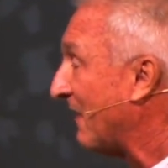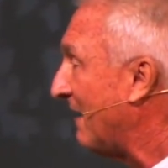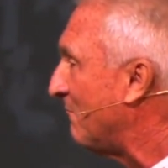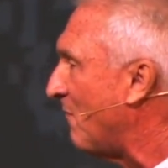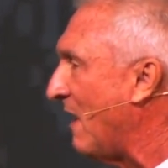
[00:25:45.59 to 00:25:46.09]

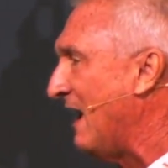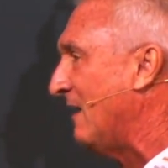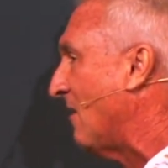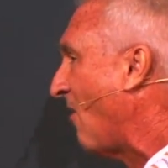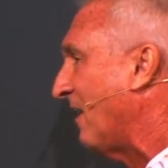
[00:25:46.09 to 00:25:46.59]

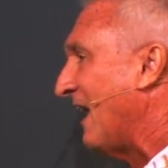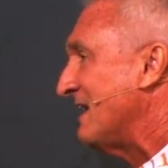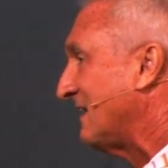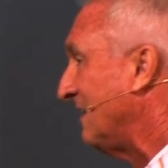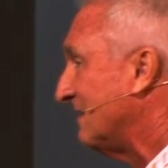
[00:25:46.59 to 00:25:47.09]
And Art
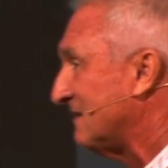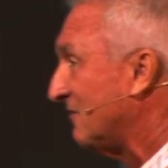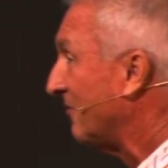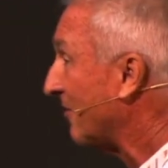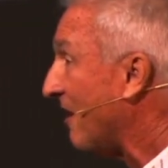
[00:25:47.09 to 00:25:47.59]
Lasky is
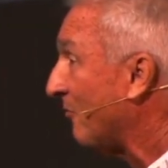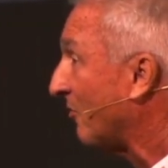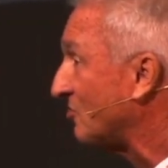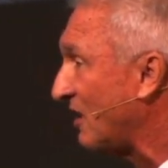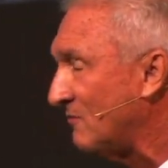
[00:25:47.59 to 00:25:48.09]
doing a number
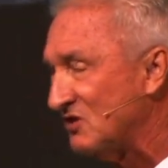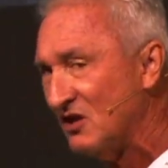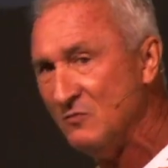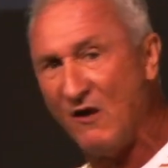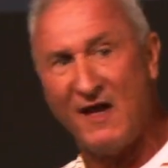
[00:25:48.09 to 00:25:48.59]
on James
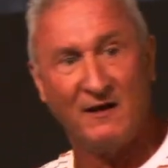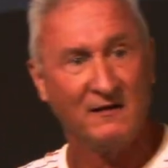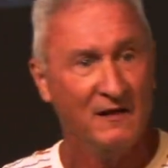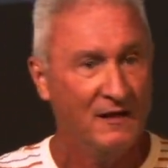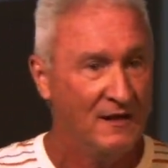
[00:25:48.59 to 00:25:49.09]
J. Braddock.
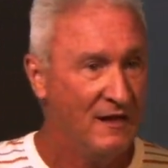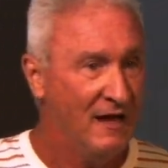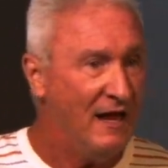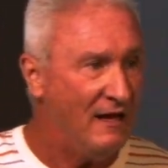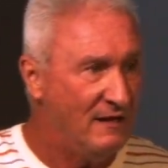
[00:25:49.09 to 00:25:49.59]

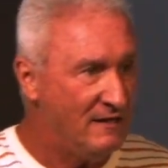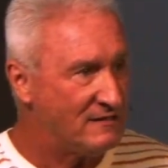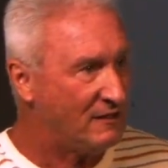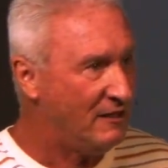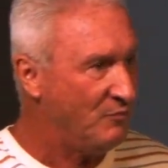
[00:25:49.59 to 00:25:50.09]
And in
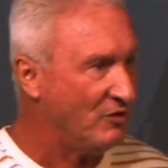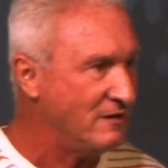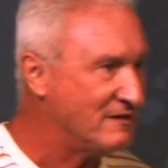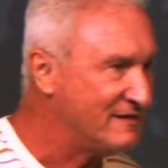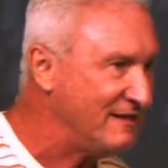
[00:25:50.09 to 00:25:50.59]
this clip you're
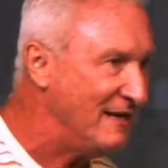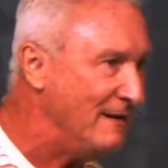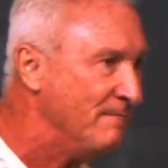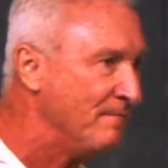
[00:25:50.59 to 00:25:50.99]
going to see,